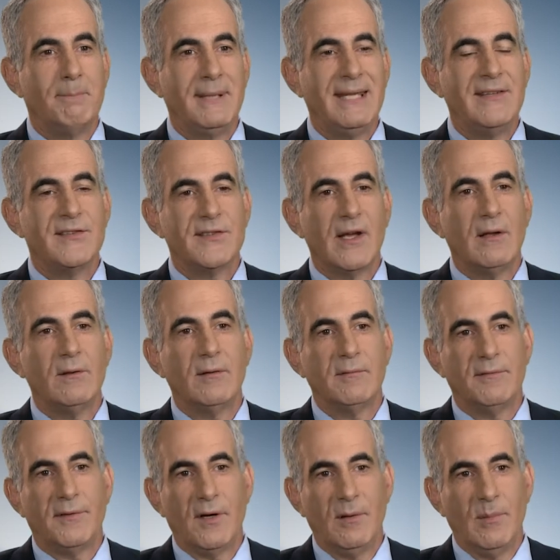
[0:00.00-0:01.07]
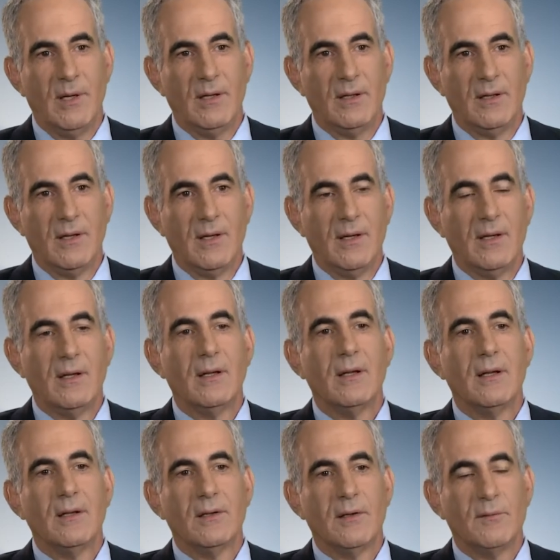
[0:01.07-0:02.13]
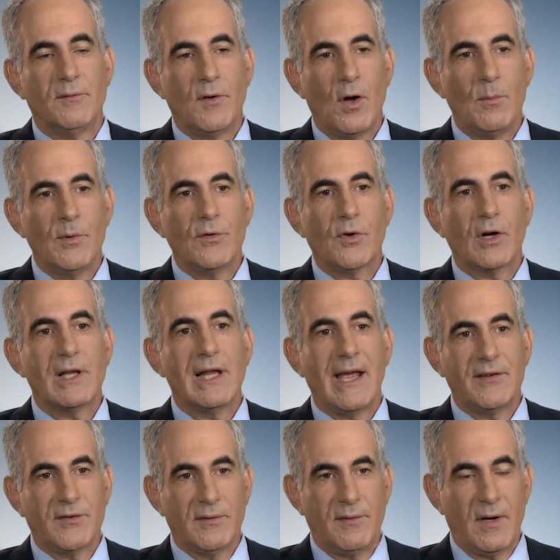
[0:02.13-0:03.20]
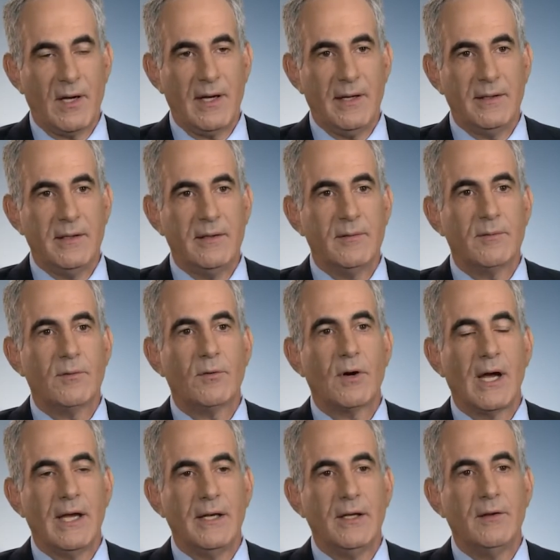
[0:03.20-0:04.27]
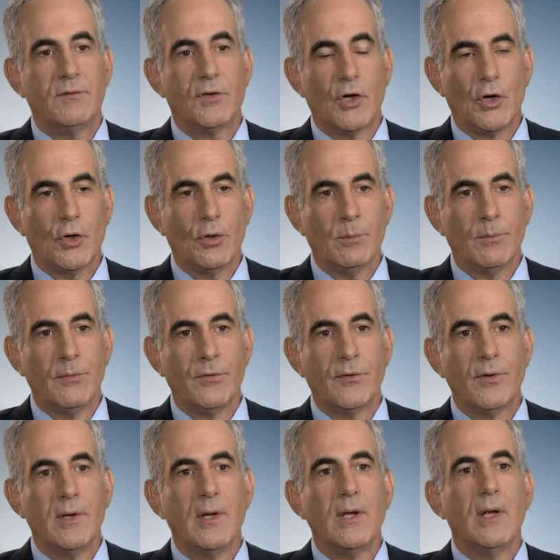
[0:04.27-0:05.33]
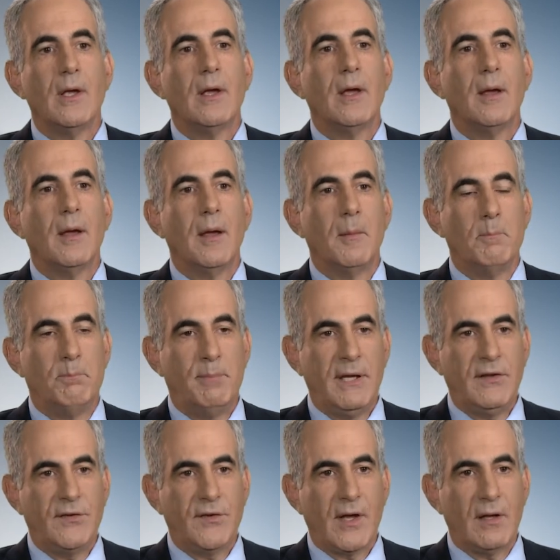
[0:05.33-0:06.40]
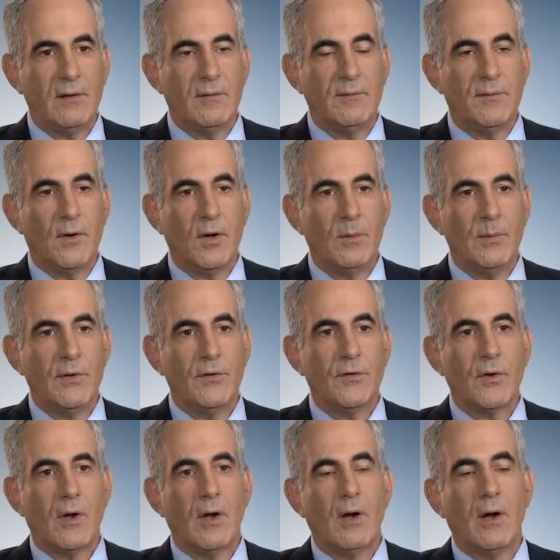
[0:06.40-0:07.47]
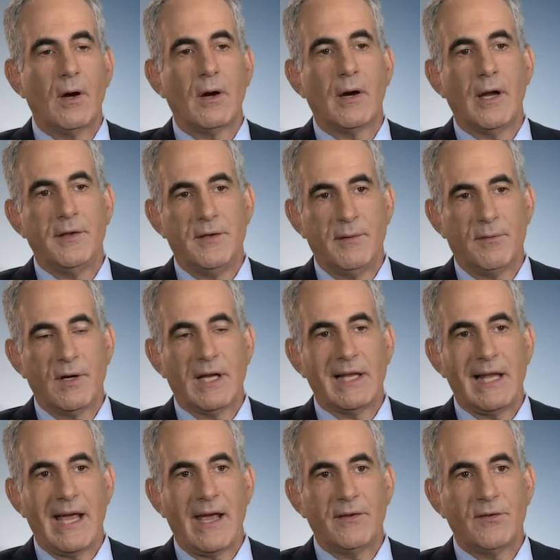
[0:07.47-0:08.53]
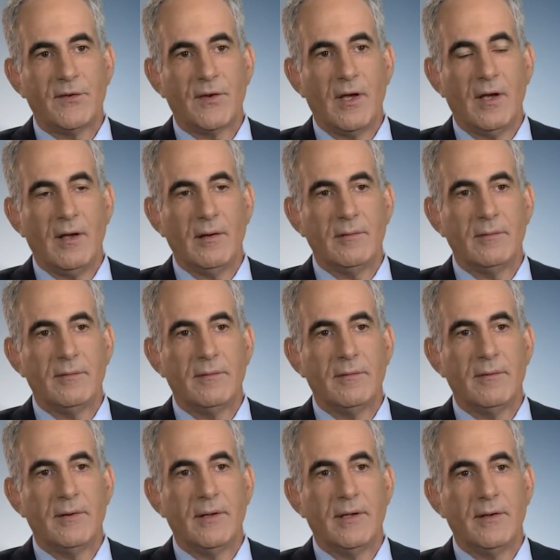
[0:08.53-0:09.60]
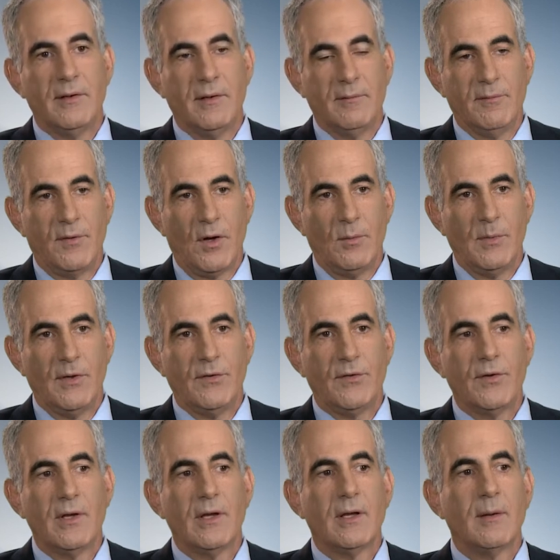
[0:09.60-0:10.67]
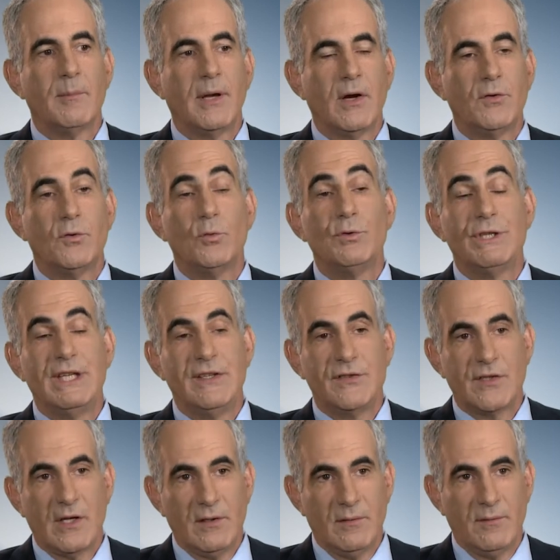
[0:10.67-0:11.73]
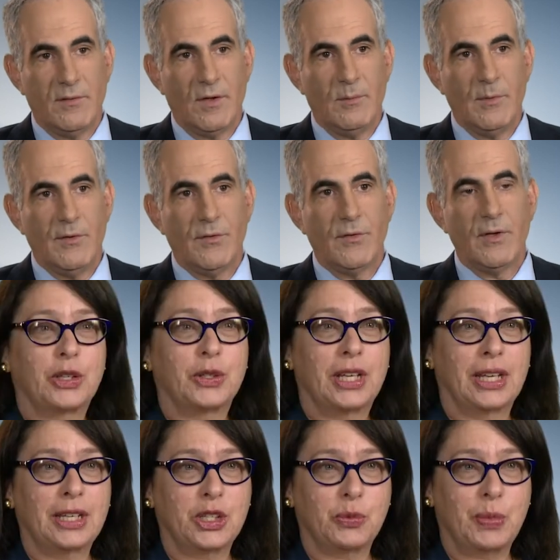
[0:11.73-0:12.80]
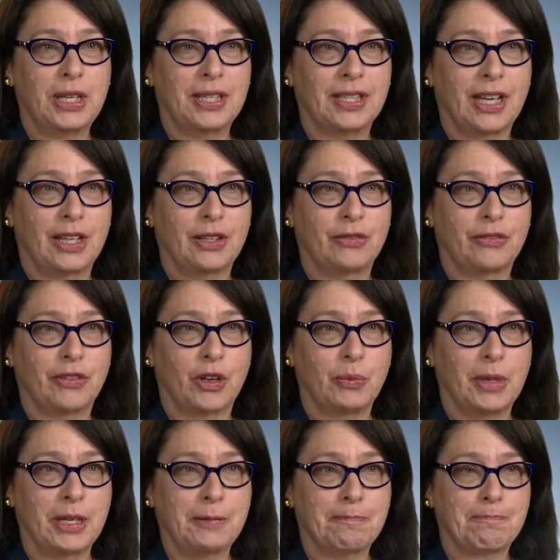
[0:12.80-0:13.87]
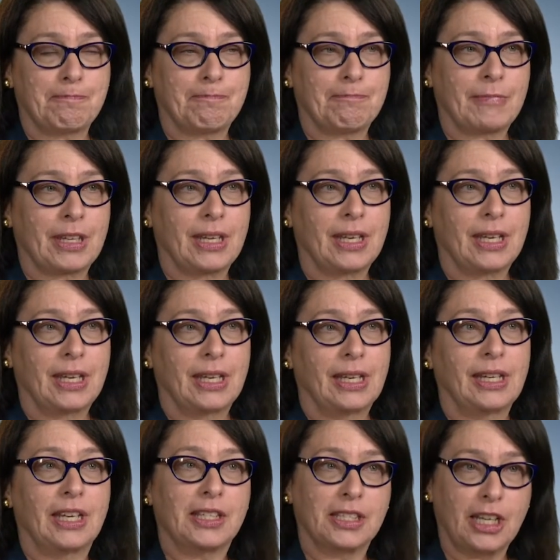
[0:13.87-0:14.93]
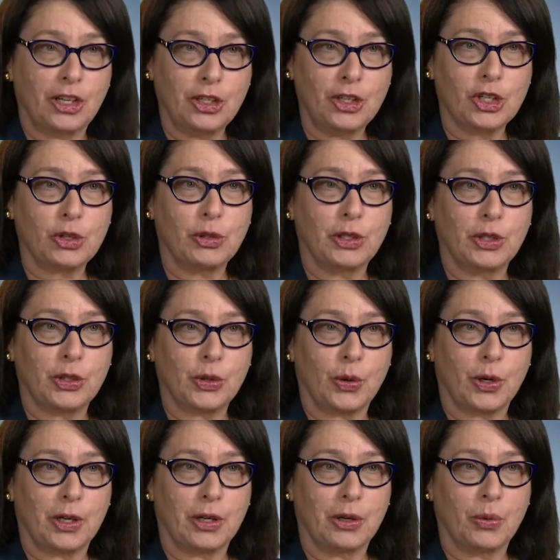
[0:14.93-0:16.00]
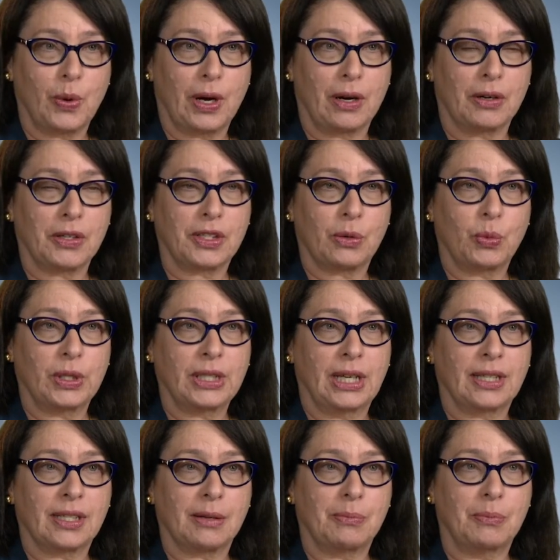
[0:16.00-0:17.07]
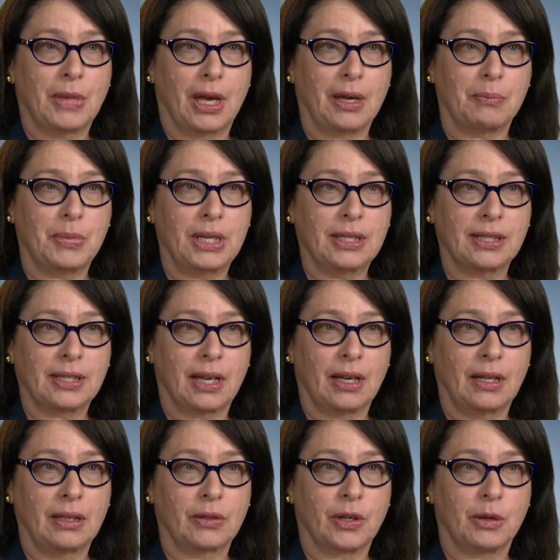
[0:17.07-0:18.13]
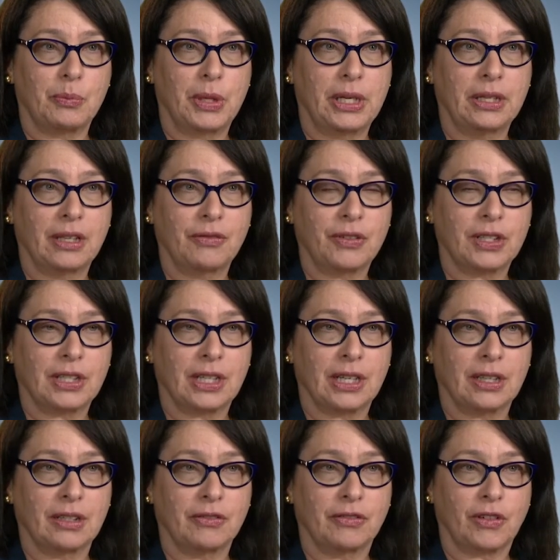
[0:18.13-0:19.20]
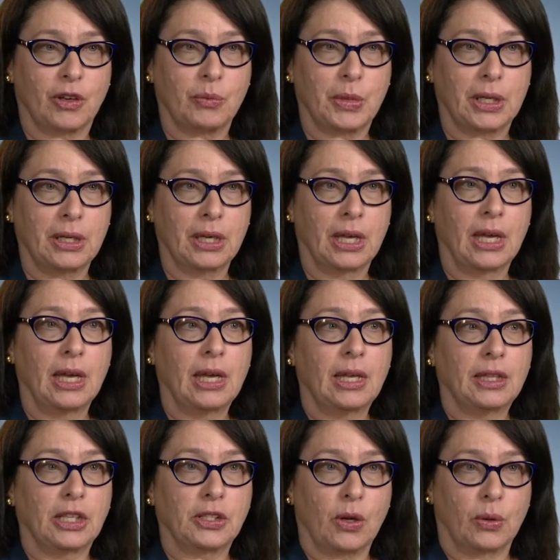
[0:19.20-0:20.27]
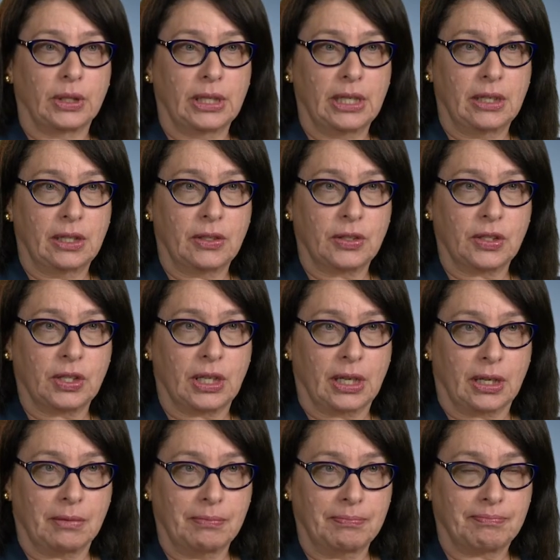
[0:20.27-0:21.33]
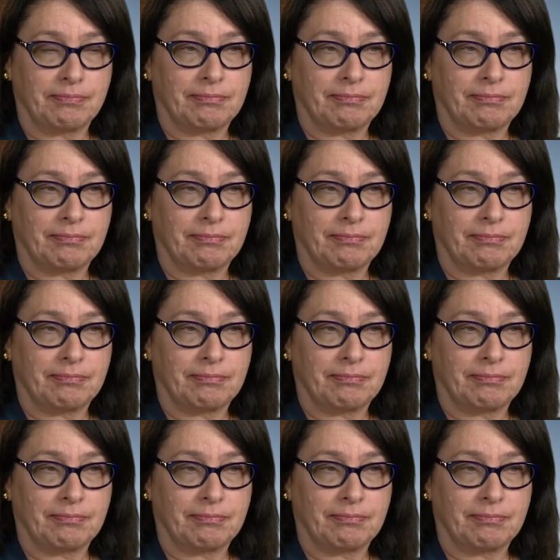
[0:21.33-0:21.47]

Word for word: B-cell lymphoma. Lymphomas are classified in a variety of terms. B-cell lymphomas are a different class of lymphomas compared to T-cell lymphomas. Cutaneous B-cell lymphoma is an unusual disorder where someone gets a, a B-cell or a B-lymphocytic lymphoma that's only in their skin.